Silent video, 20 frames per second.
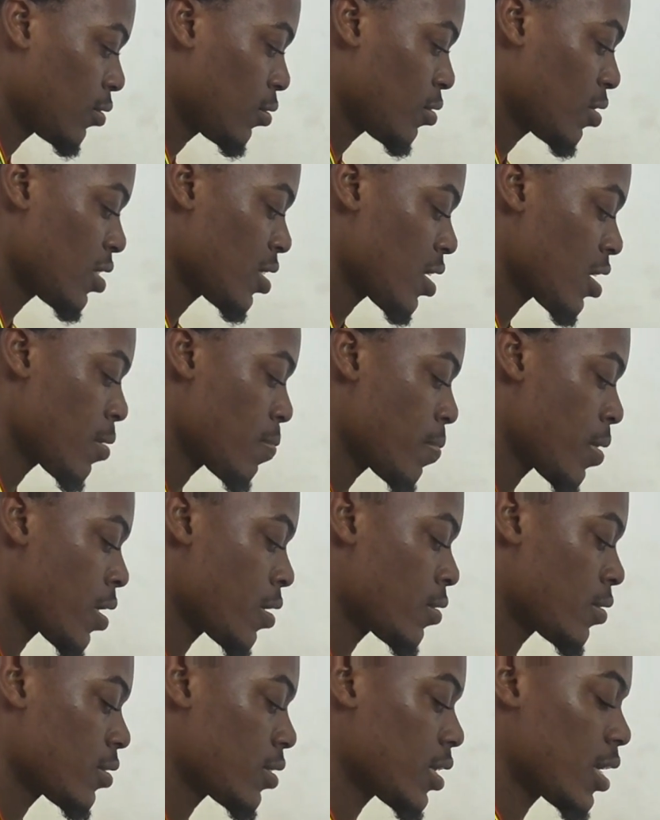These are the
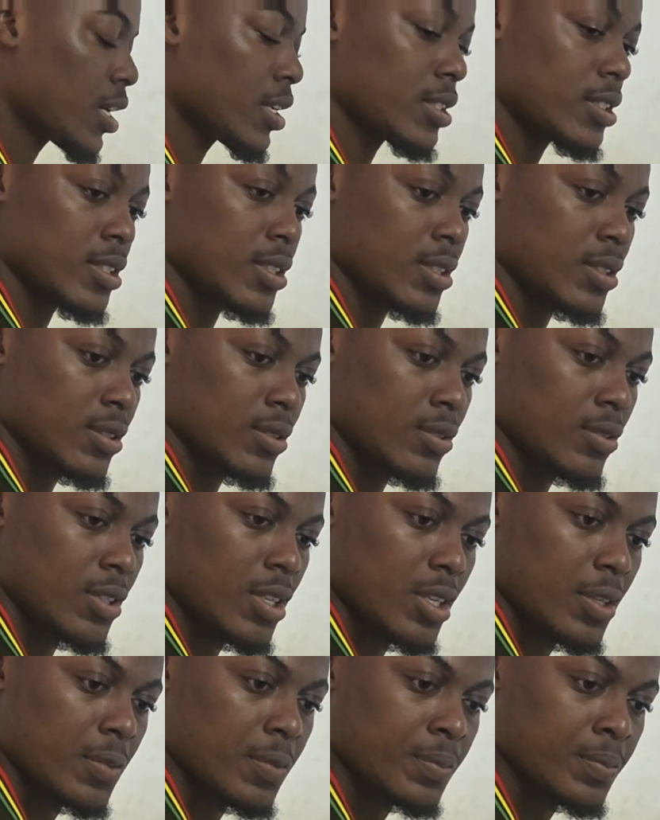parallel sides.
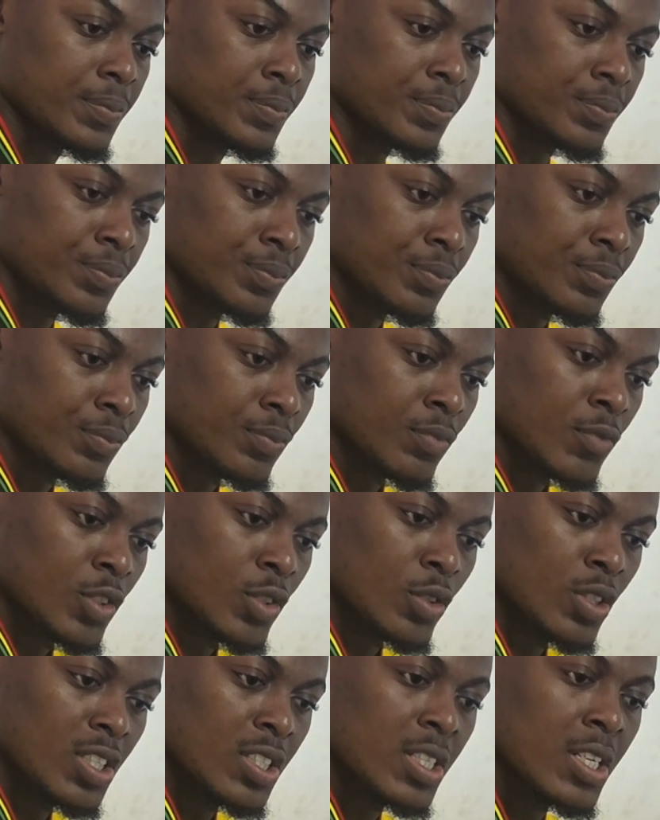Okay,
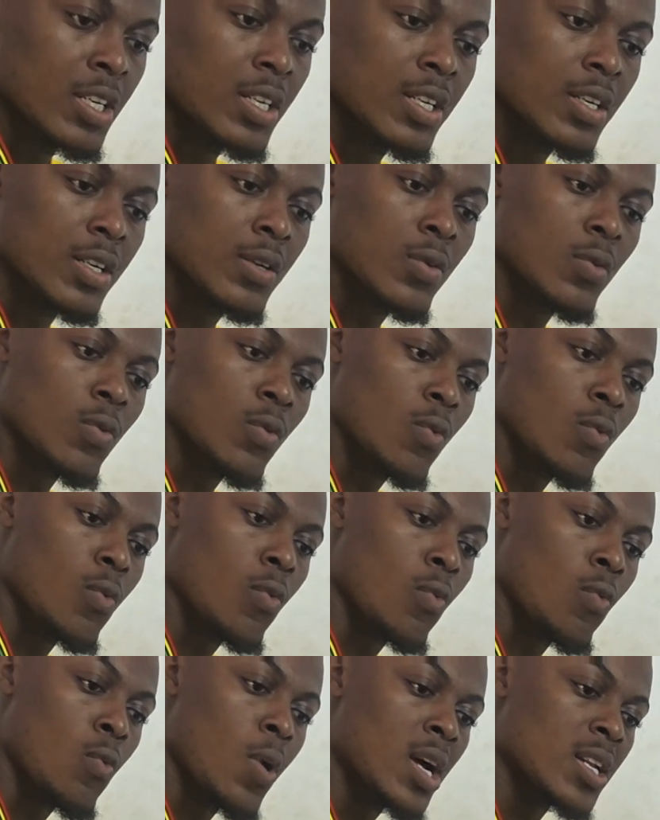so they said
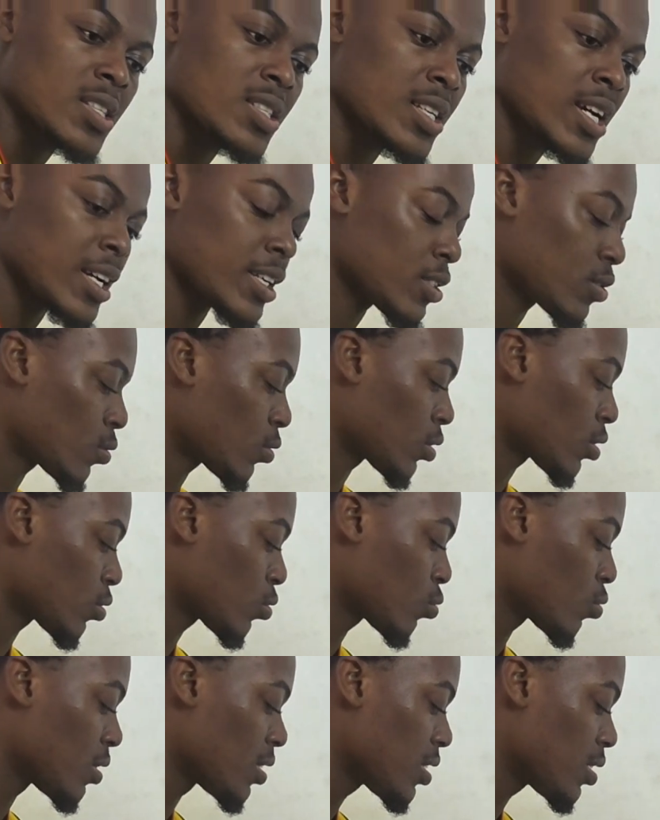one side is
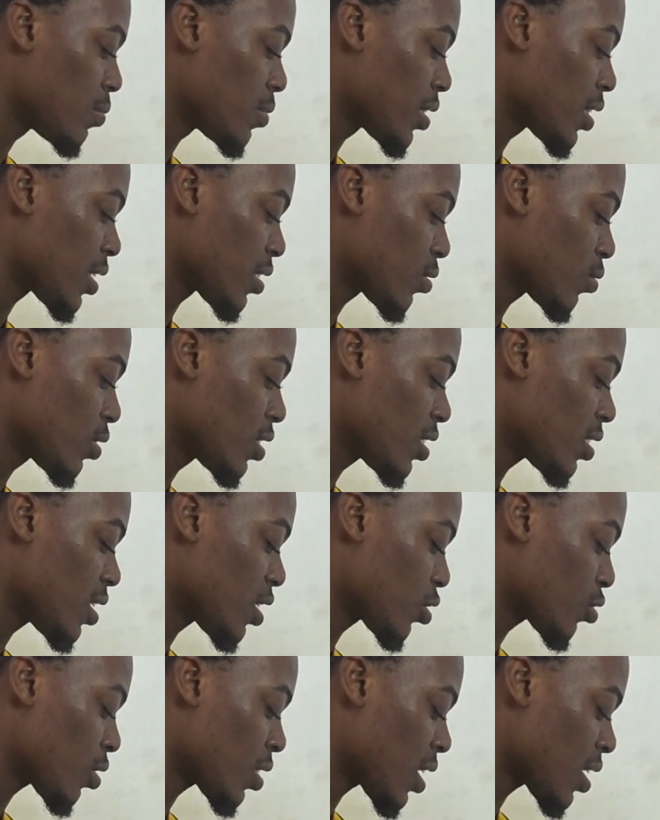20 meters. So the
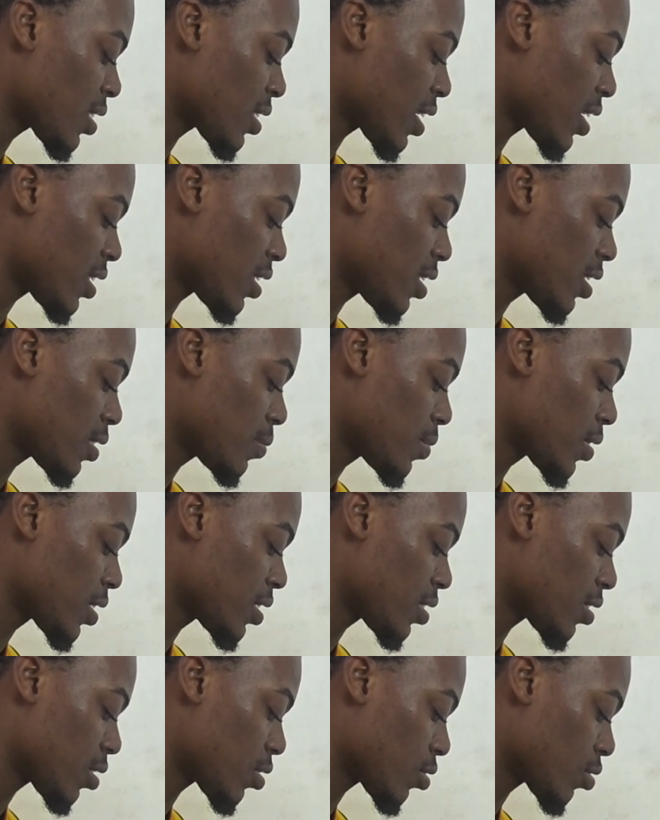shorter side, let's make
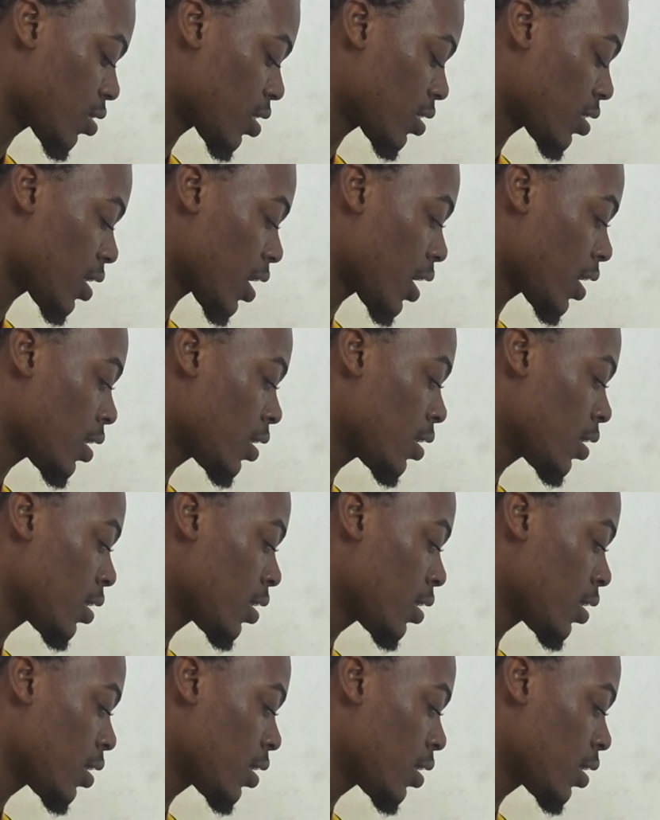this the shorter side.